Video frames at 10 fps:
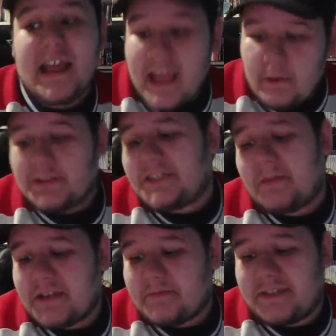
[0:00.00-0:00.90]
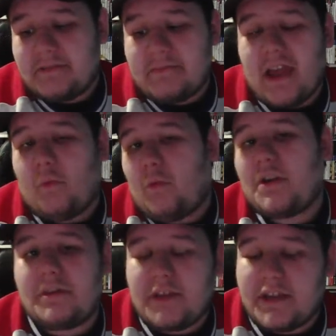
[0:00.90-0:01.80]
It wouldn't surprise me to see him get
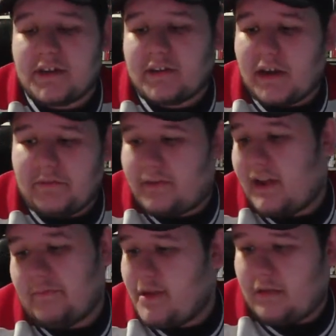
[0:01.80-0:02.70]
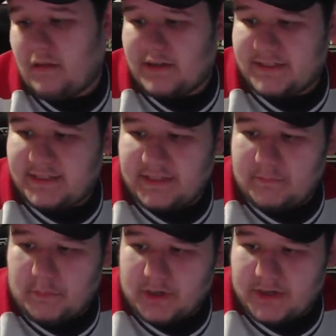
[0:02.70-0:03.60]
1 year, $5 million, honestly, in
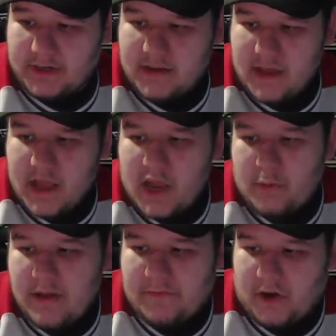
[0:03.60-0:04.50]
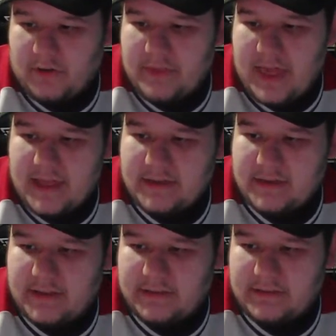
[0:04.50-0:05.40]
the market. We have all that
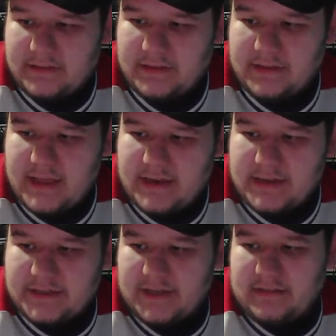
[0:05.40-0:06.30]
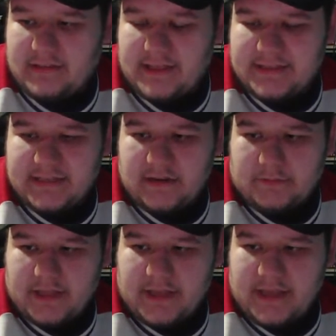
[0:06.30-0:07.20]
in the NHL,
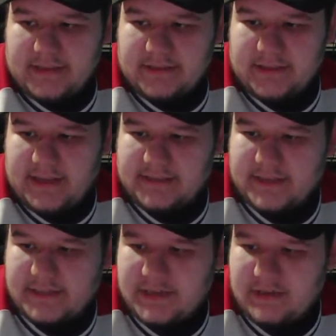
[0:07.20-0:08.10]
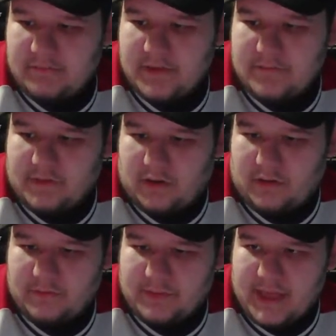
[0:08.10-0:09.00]
NCAA, and the SHL. We have
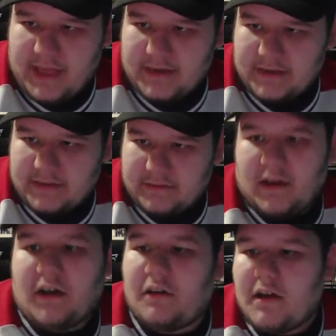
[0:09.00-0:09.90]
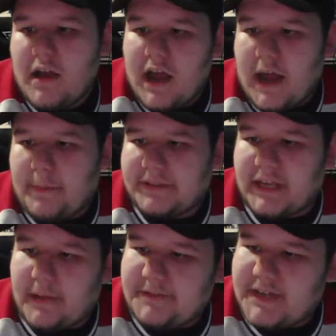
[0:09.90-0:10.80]
all that in the... Oh, I'm on
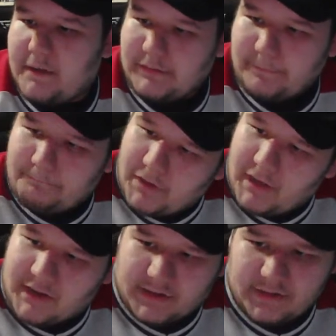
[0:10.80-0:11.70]
Top Chat. What the fuck?